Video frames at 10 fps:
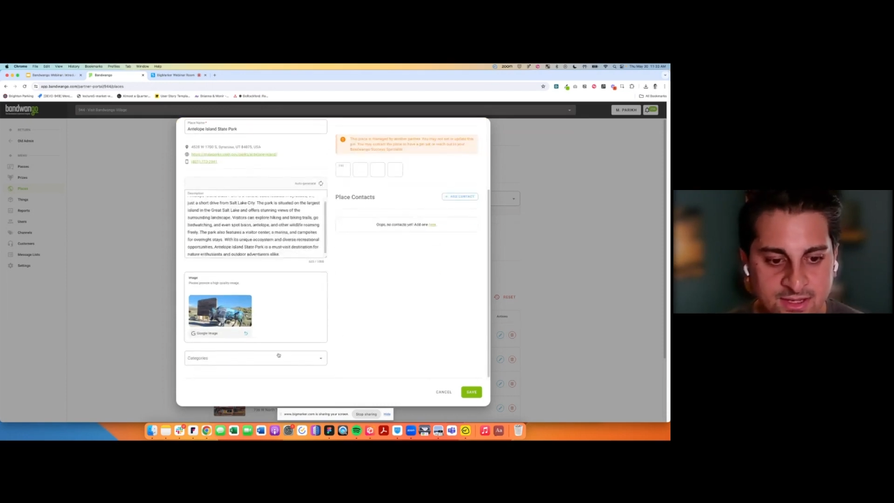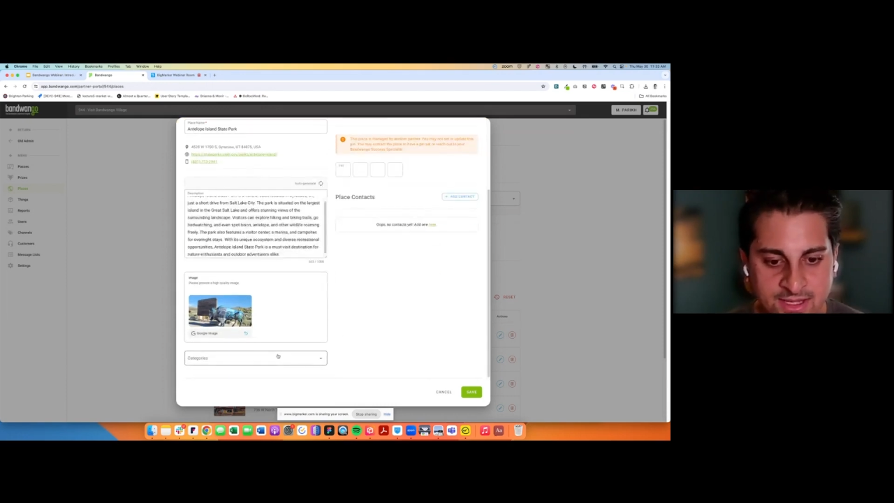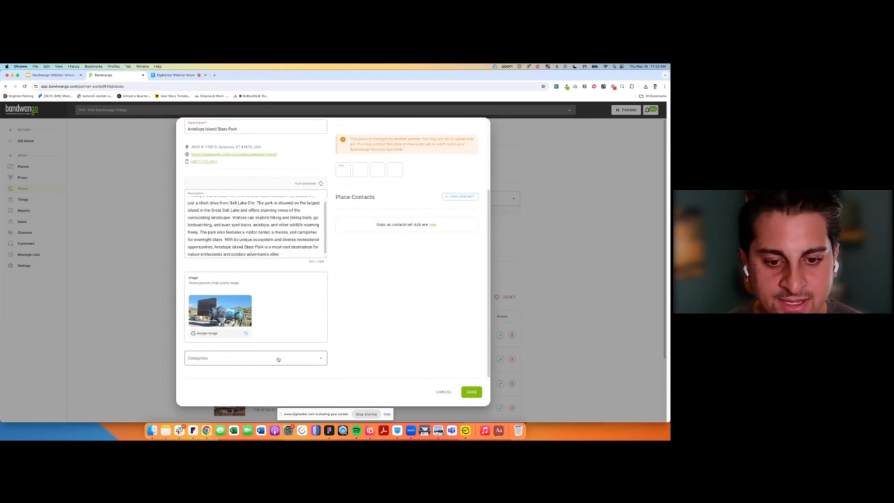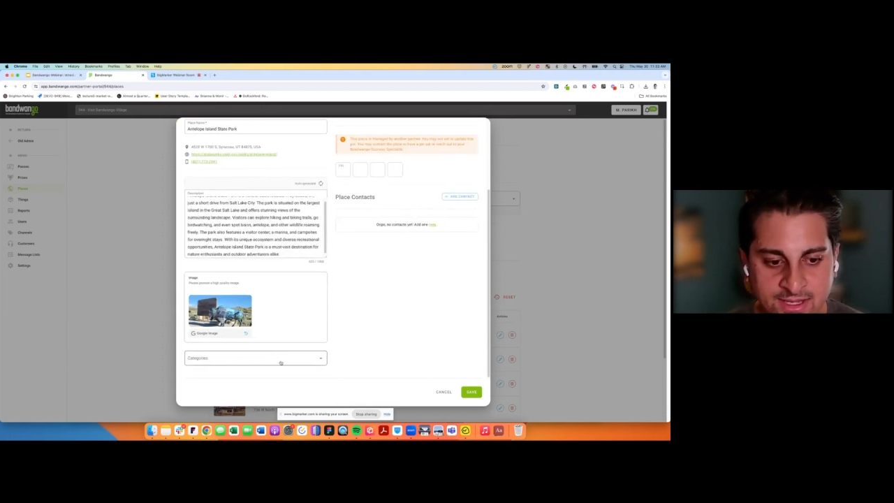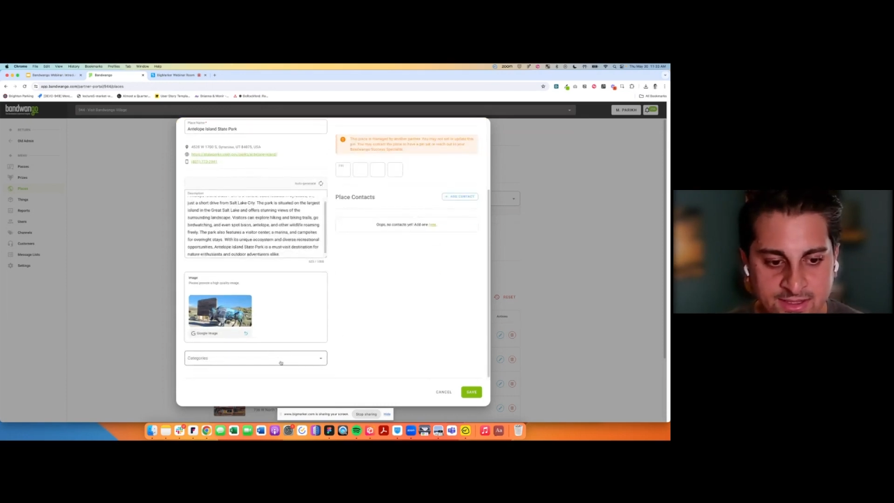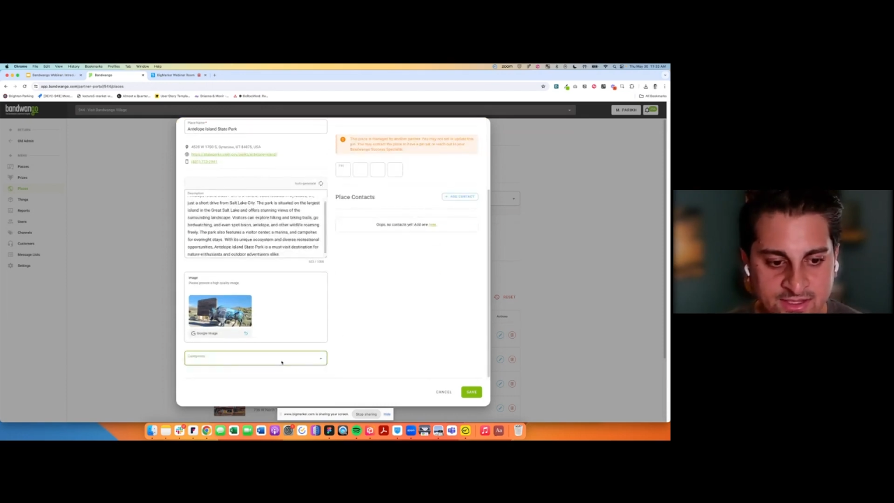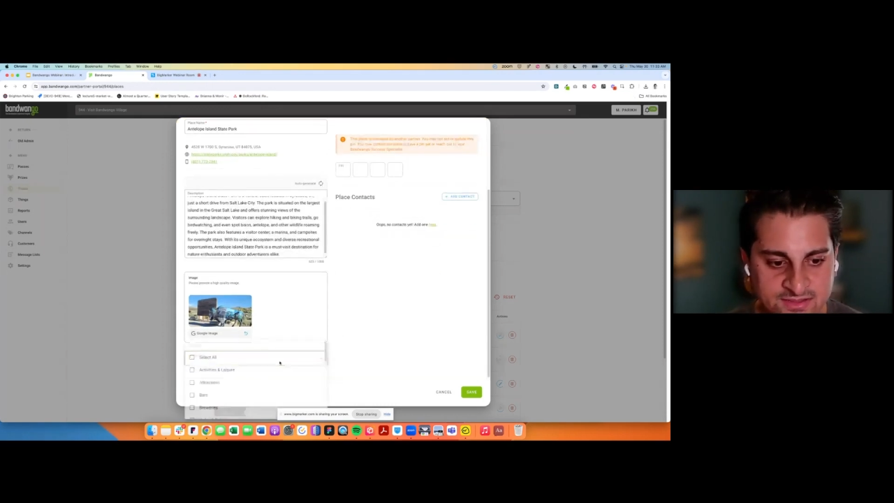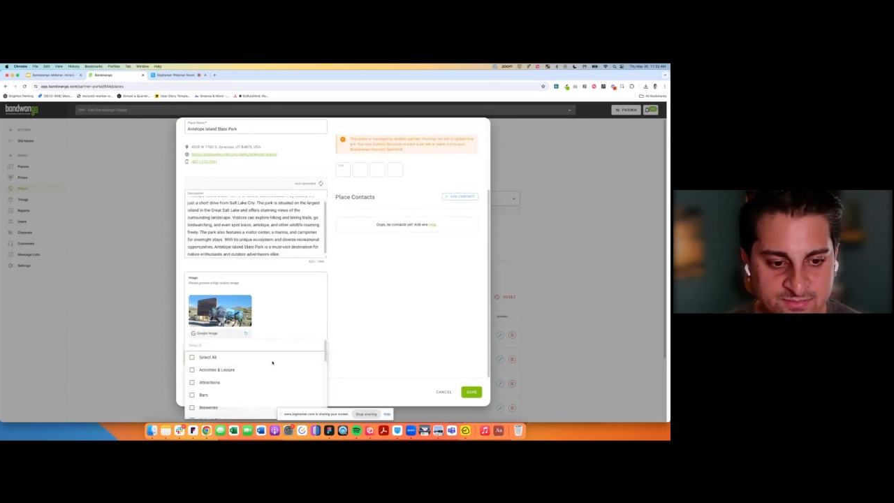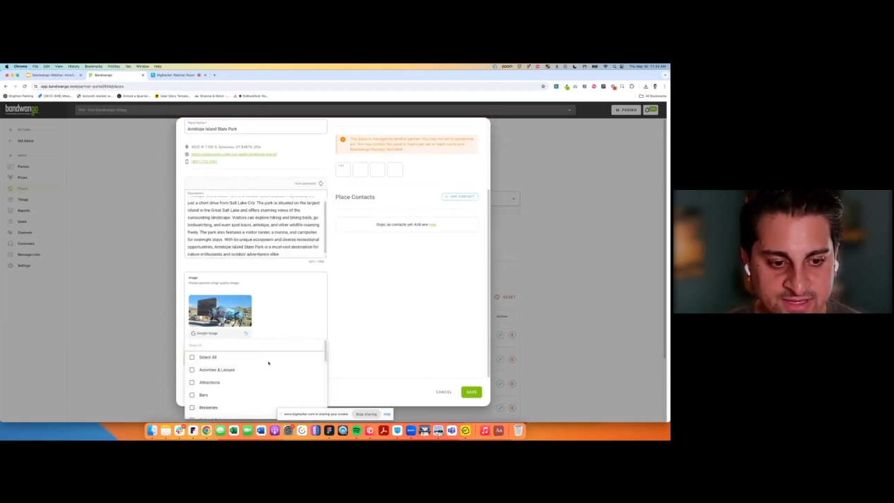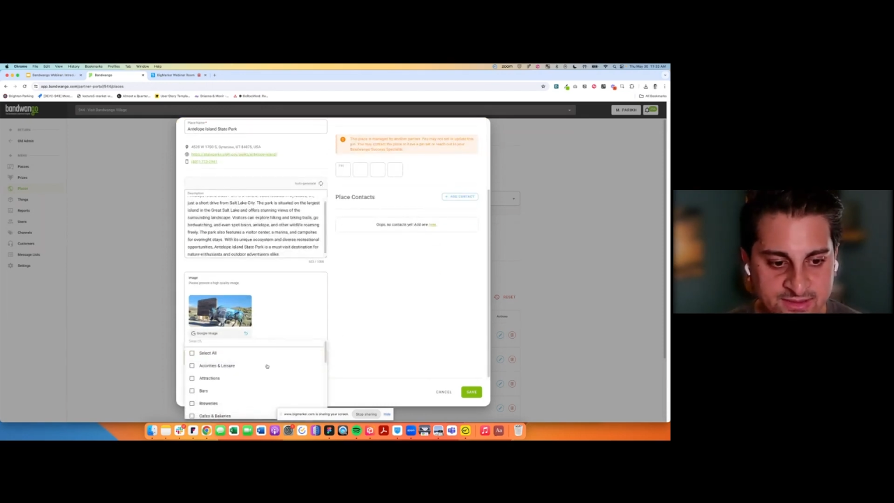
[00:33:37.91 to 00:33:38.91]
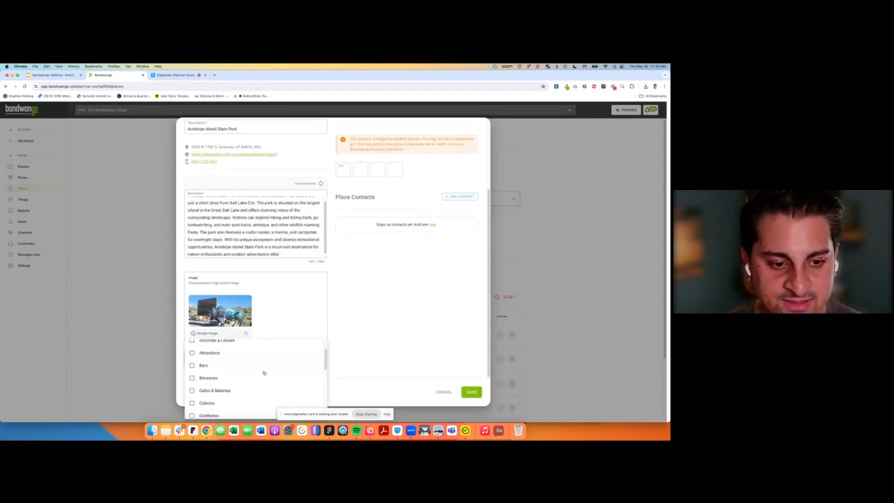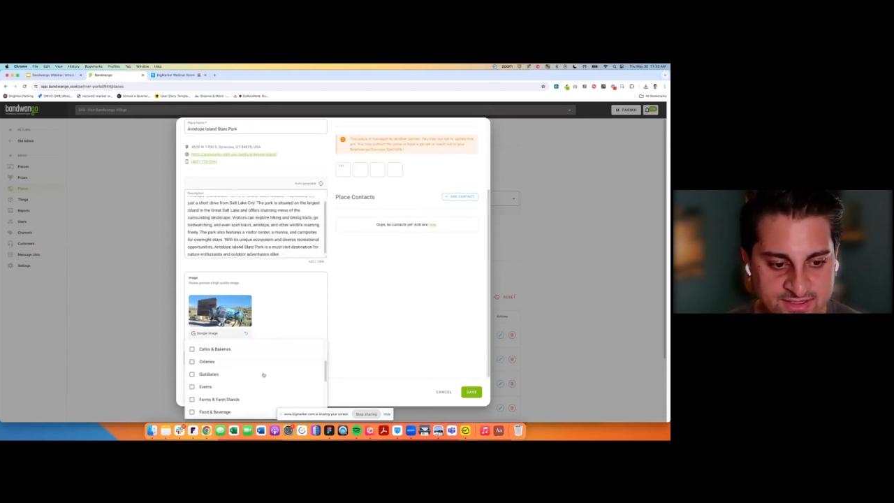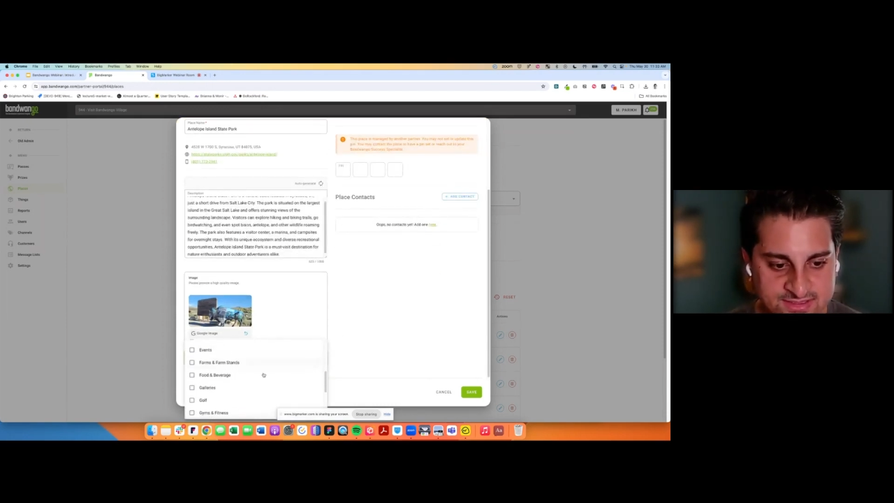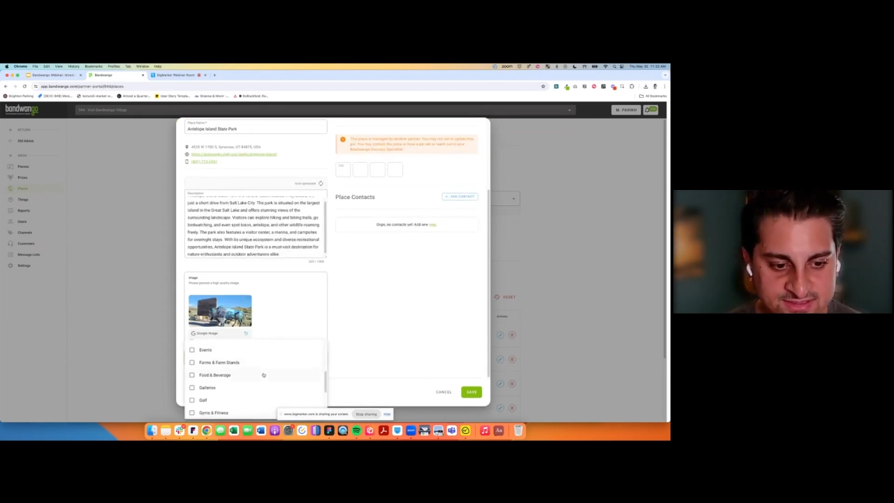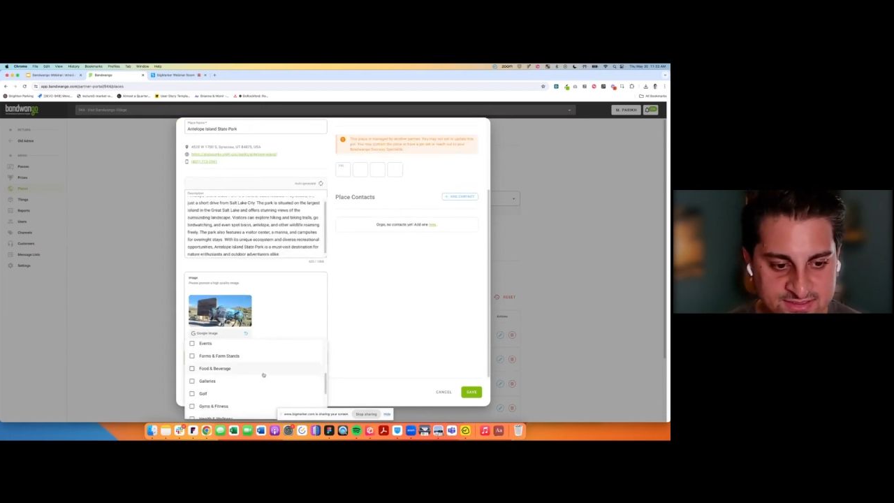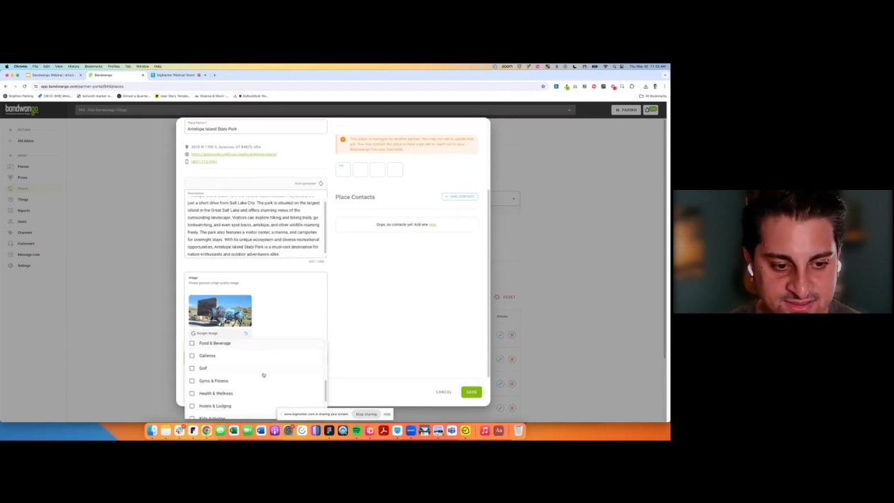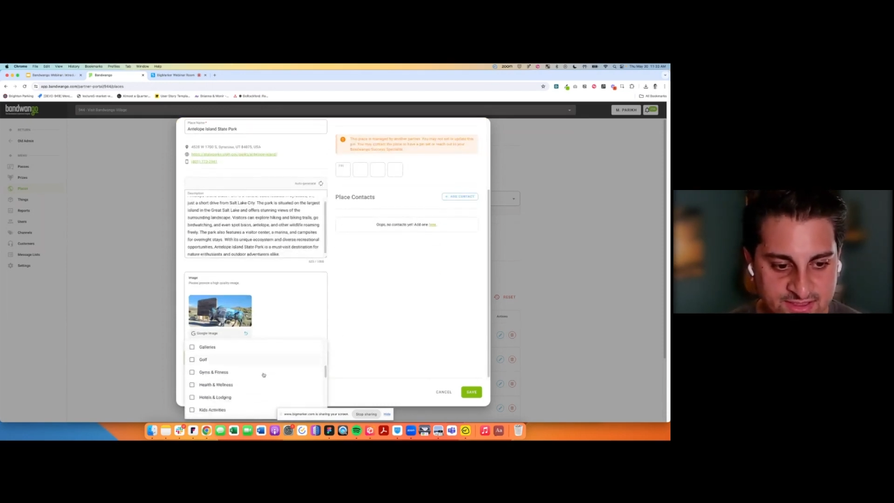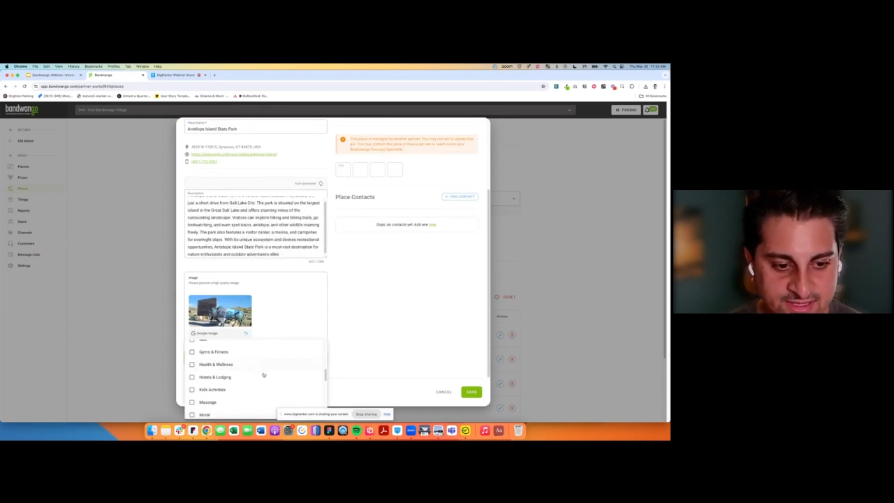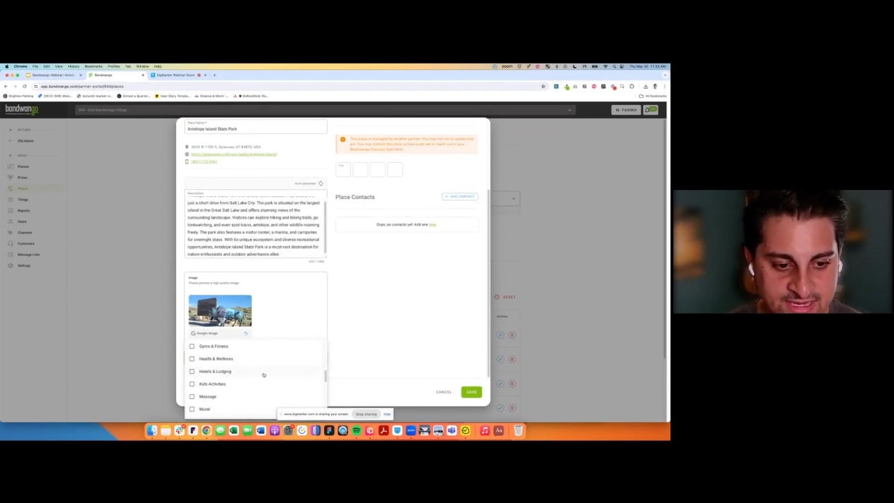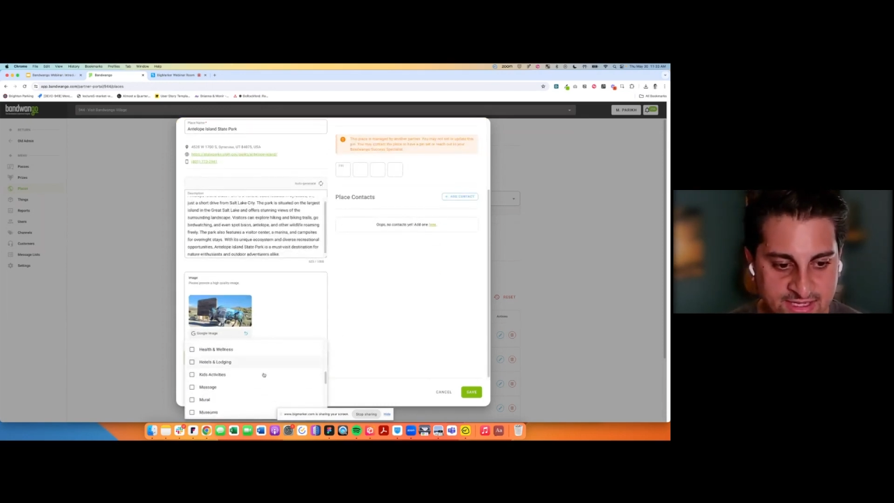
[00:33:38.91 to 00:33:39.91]
And let's make this
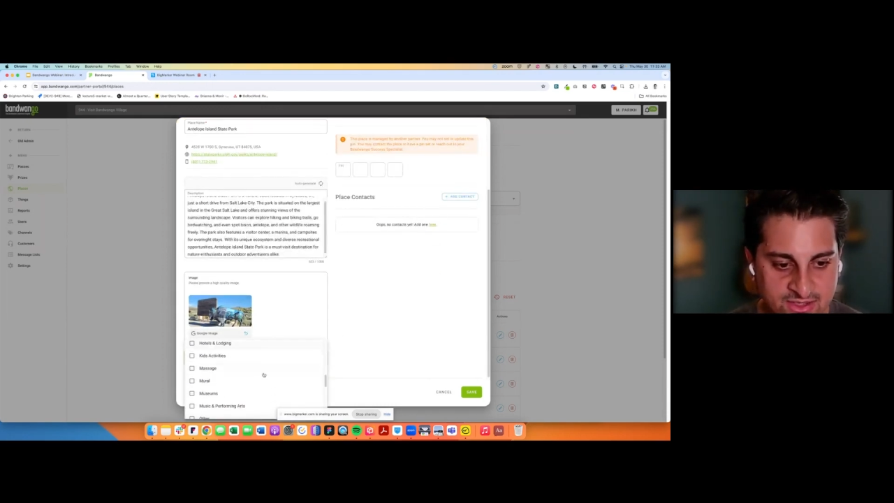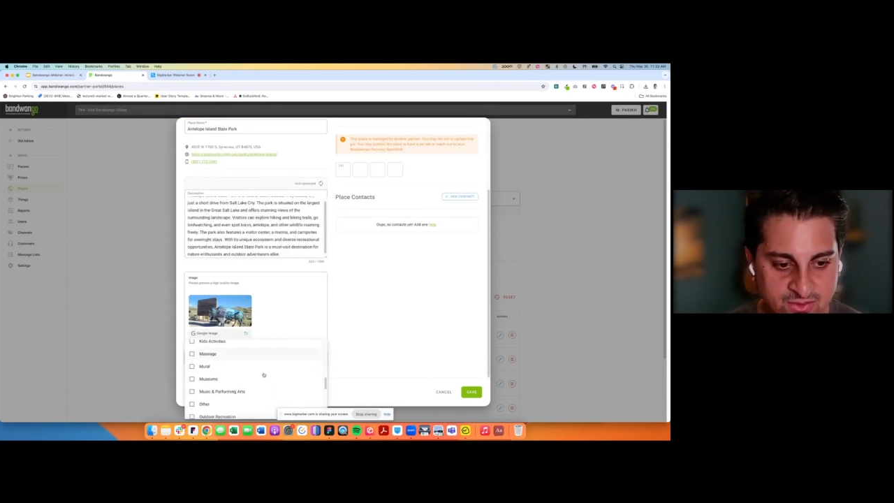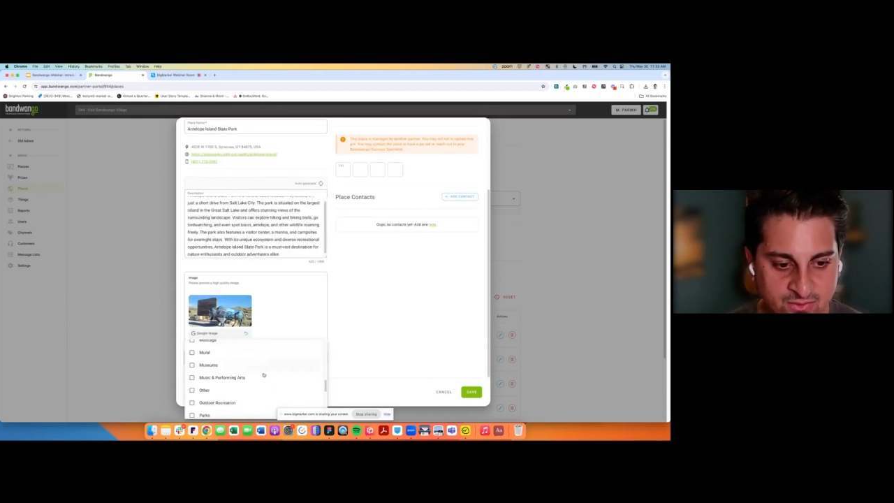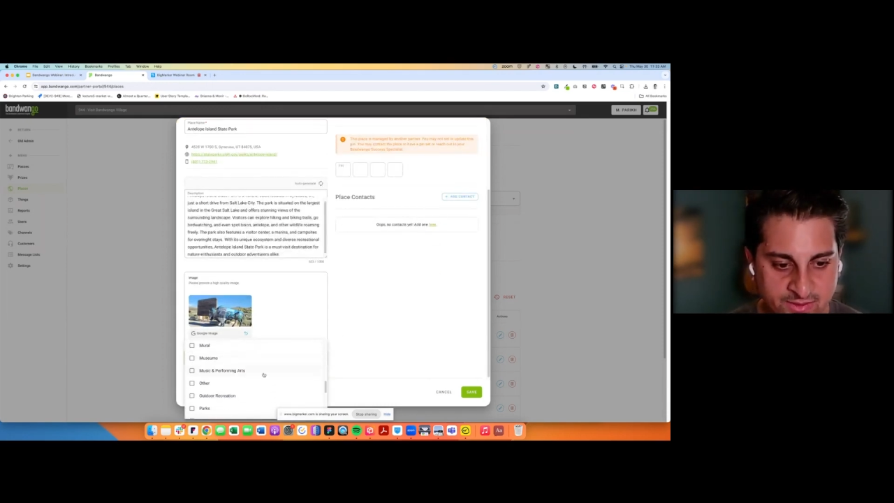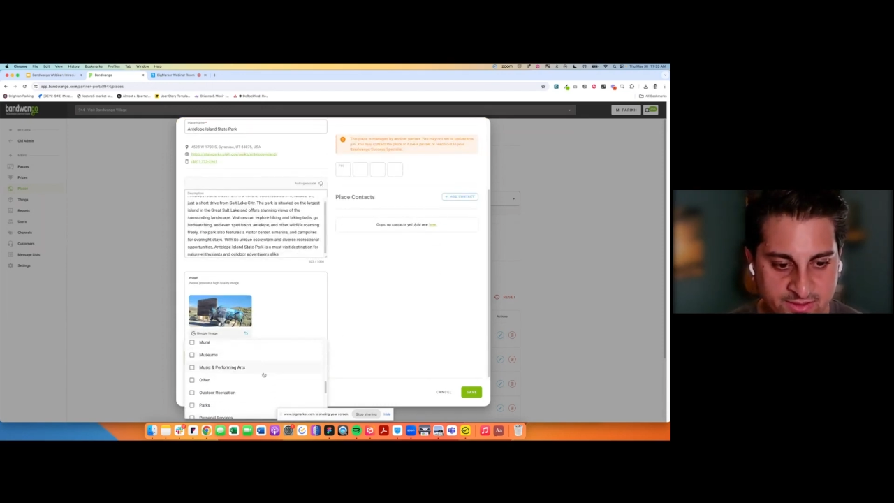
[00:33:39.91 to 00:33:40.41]
a category,